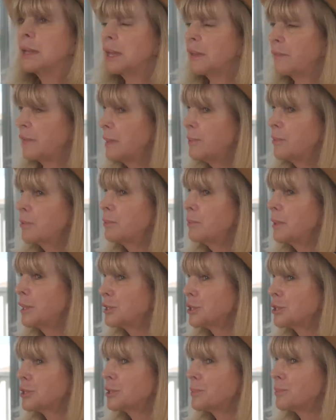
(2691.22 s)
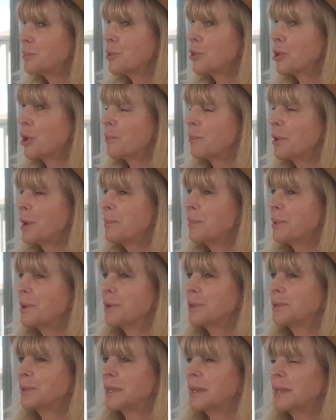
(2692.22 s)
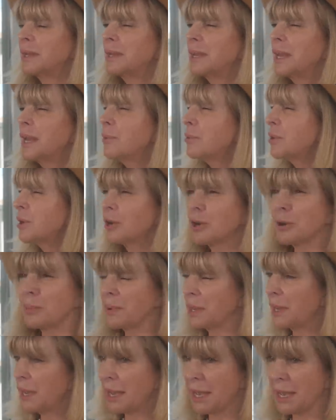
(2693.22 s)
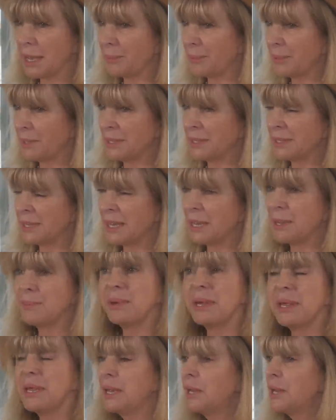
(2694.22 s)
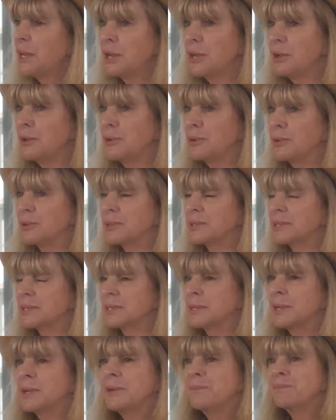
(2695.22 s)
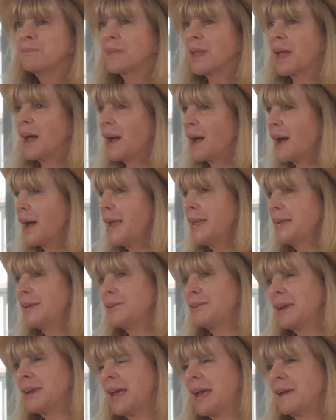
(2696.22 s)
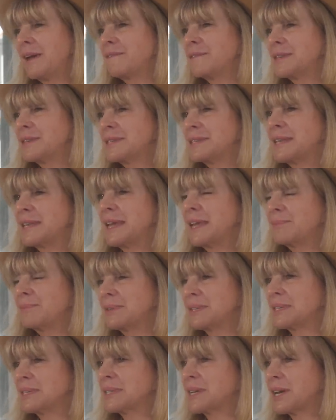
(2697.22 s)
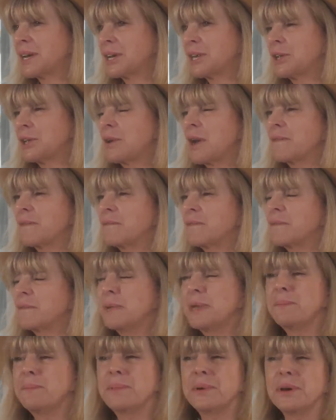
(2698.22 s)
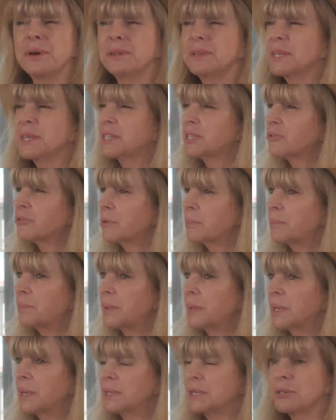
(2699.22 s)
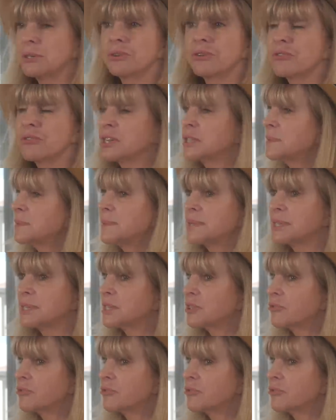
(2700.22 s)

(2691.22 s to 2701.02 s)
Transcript: If he bought me just a book on my birthday, it would not be a happy day. But he knows I don't have the same desire you have. For me, birthdays are a big deal. Christmas